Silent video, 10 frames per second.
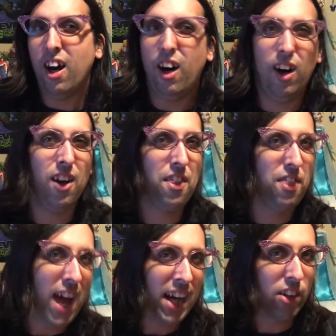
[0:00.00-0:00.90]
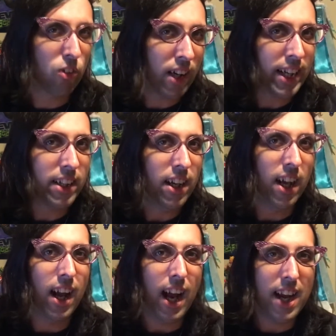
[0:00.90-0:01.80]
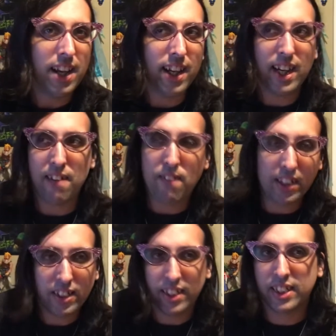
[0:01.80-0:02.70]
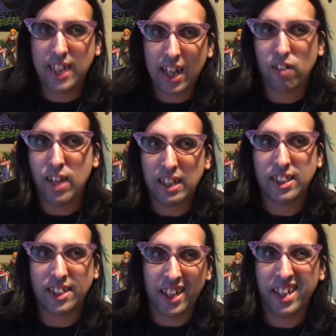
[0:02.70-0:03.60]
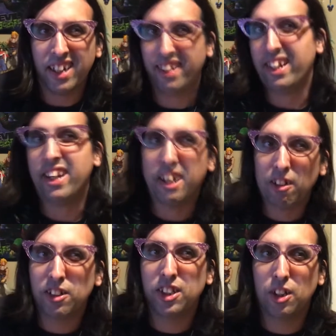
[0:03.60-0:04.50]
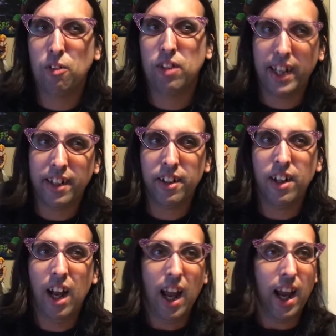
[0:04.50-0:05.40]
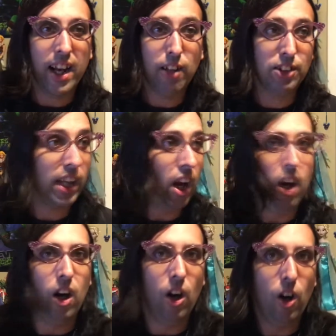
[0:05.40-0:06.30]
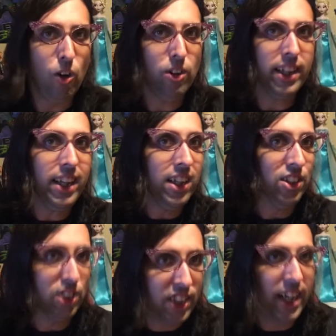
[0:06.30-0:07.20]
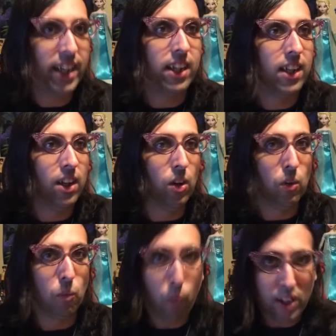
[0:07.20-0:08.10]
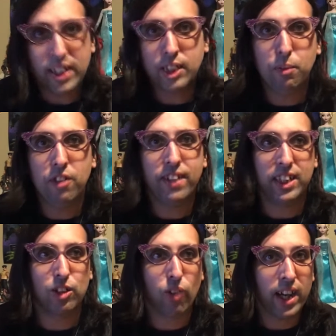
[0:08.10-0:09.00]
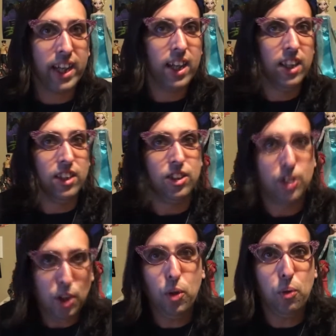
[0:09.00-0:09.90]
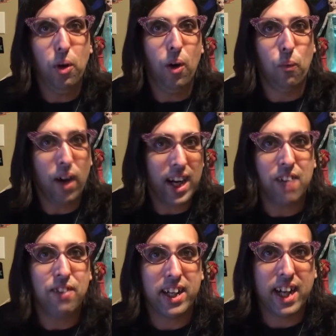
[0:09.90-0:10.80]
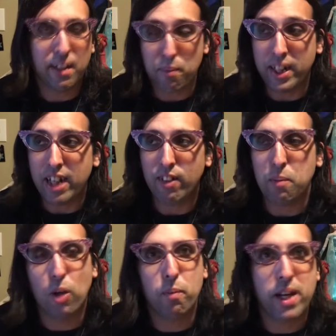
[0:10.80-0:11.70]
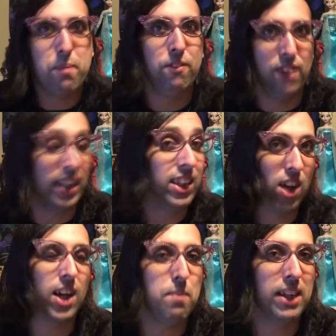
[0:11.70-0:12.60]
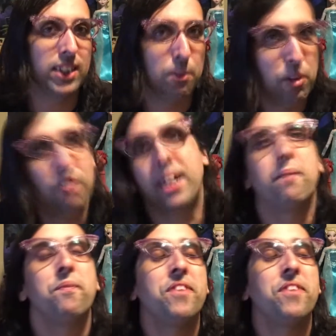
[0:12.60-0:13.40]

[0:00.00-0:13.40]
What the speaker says: all that great, and then I eventually just got around to seeing it like a year or so later, and I was like, holy shit, 1, this movie is great, 2, why have I not been hearing more people fucking talk about this movie?